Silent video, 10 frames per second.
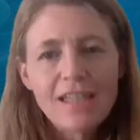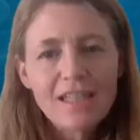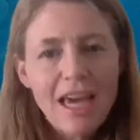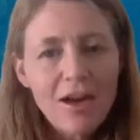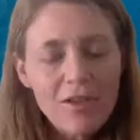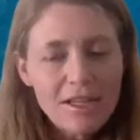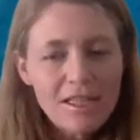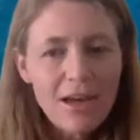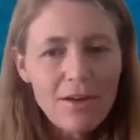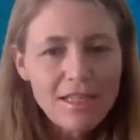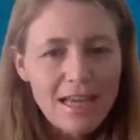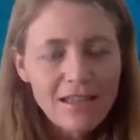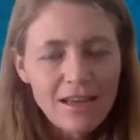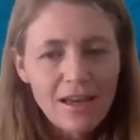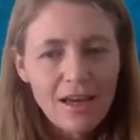scale? Is
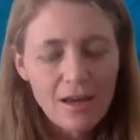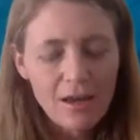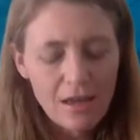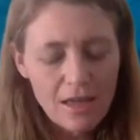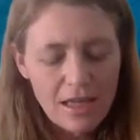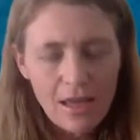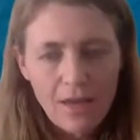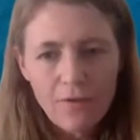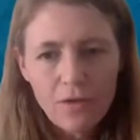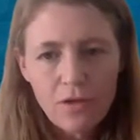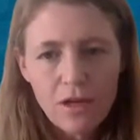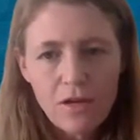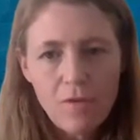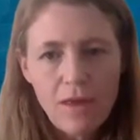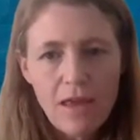that like a food? Can
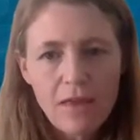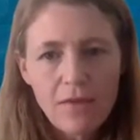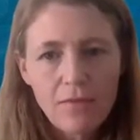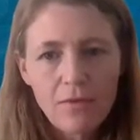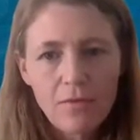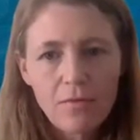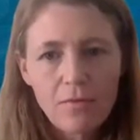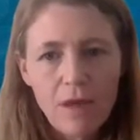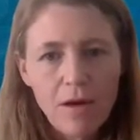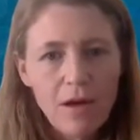you buy that in the food area?